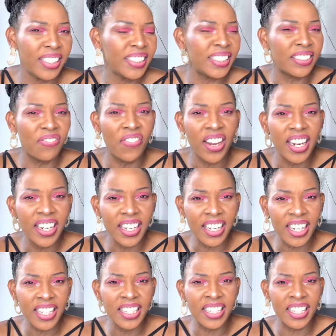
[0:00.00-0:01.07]
It's very
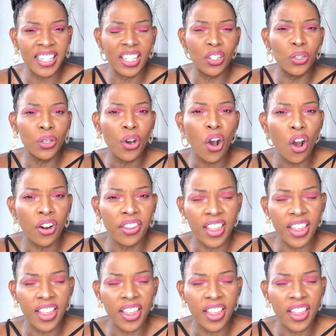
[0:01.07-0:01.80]
easy. Go on